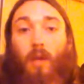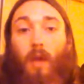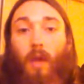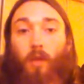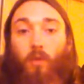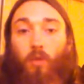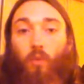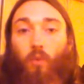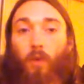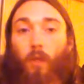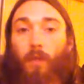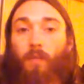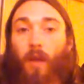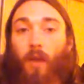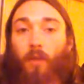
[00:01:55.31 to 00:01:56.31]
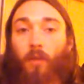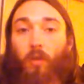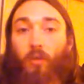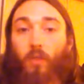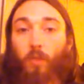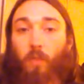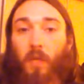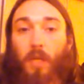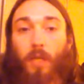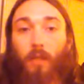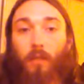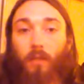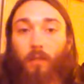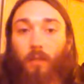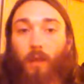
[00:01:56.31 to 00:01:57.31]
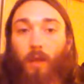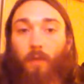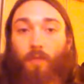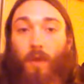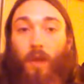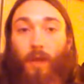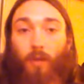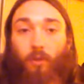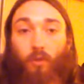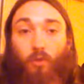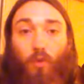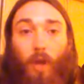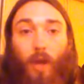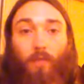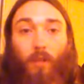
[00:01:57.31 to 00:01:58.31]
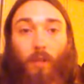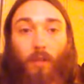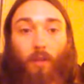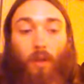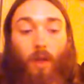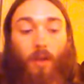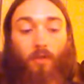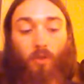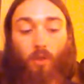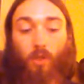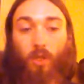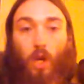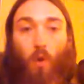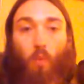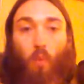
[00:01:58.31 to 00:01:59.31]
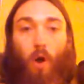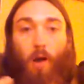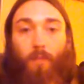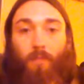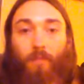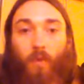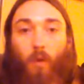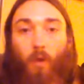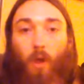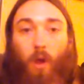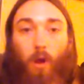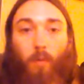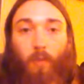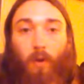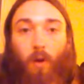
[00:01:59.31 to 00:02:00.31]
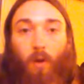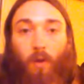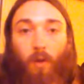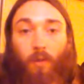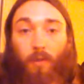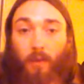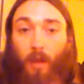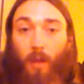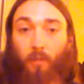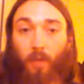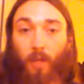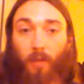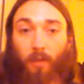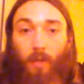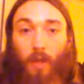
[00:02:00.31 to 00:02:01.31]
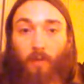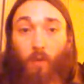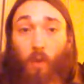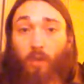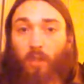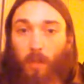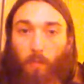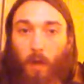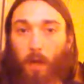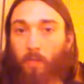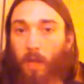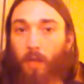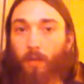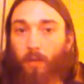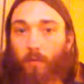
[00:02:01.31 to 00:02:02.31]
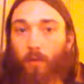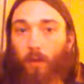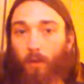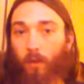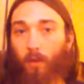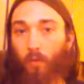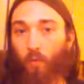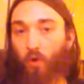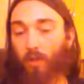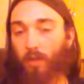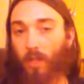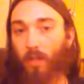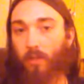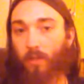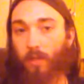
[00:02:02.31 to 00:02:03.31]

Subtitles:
and you really value speed and stuff, and you're traveling a lot, so you don't want full armor on all the time like the cave orcs, it might make a little more sense